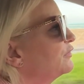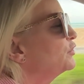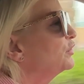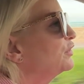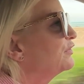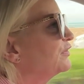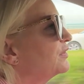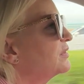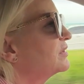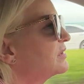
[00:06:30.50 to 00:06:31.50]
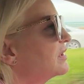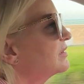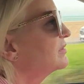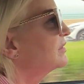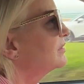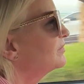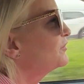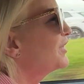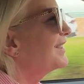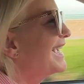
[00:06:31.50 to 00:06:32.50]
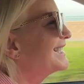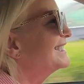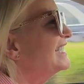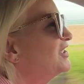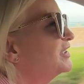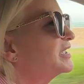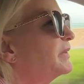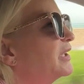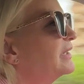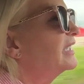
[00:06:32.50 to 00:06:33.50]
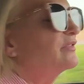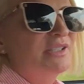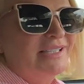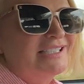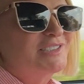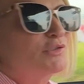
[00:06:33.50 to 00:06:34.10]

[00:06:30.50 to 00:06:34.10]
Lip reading: full of relaxation as well. Like if you like to